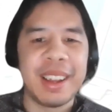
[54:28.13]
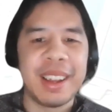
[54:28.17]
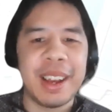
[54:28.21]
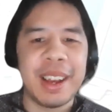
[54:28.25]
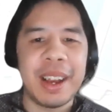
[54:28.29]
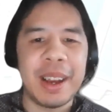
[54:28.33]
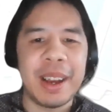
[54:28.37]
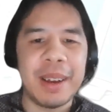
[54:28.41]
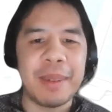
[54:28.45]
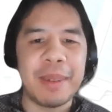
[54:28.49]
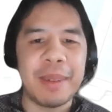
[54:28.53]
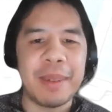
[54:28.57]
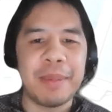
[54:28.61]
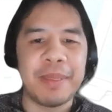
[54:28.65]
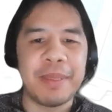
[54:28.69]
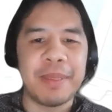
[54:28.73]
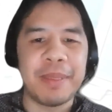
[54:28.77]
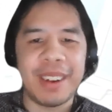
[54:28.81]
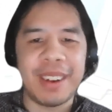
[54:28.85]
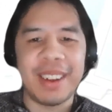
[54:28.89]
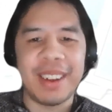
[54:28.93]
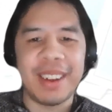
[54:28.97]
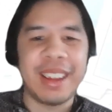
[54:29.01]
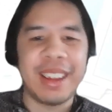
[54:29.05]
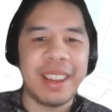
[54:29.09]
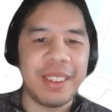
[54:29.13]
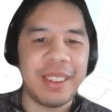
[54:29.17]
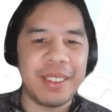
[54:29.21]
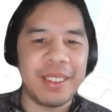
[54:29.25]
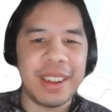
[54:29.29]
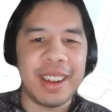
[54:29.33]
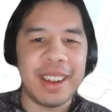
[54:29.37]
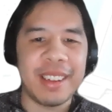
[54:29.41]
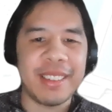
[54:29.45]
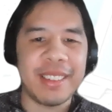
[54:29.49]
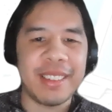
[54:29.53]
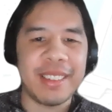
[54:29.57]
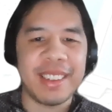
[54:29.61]
on either
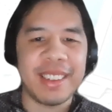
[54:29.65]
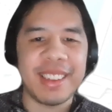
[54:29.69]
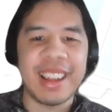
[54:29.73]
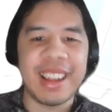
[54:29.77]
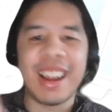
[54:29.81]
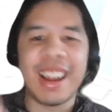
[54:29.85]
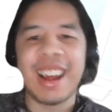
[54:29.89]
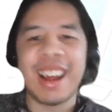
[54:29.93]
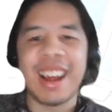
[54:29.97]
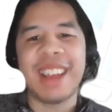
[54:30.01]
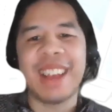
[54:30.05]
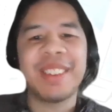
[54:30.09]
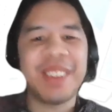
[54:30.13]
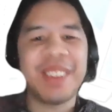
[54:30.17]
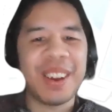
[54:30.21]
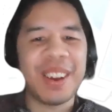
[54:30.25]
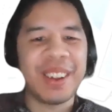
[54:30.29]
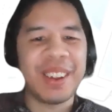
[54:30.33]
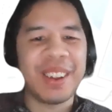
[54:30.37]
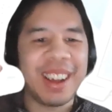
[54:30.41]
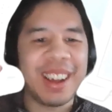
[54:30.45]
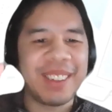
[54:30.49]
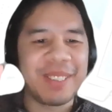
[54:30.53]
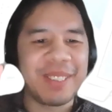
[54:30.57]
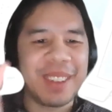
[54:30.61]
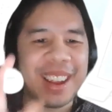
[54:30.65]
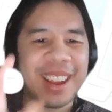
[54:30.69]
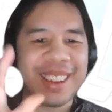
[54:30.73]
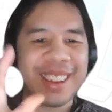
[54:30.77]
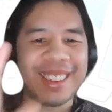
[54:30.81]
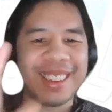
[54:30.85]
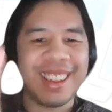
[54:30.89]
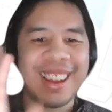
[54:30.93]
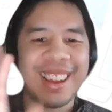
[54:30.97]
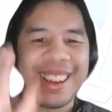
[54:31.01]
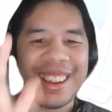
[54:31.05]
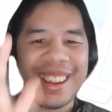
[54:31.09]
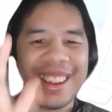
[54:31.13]
data sets? And I saw, yes,
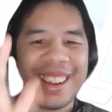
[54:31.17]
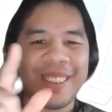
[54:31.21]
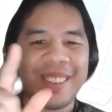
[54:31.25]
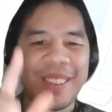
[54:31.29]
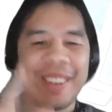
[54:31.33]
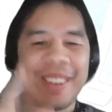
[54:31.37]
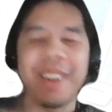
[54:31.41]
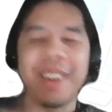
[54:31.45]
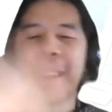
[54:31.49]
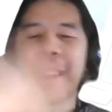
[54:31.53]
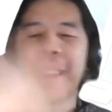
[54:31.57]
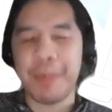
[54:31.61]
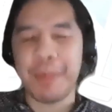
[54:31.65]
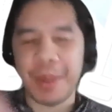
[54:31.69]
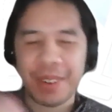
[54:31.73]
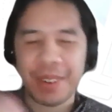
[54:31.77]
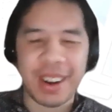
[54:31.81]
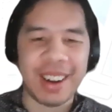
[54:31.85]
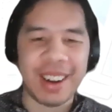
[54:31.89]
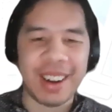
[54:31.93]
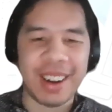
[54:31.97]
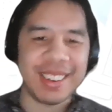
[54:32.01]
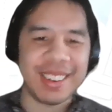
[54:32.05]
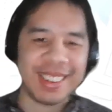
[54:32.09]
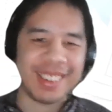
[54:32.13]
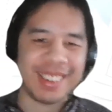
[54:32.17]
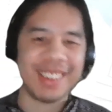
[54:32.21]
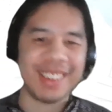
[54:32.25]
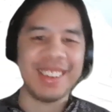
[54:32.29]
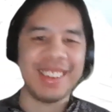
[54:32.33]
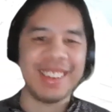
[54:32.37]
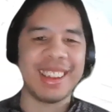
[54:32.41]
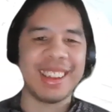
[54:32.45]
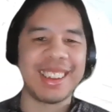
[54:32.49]
well, go ahead, Pushkar. Go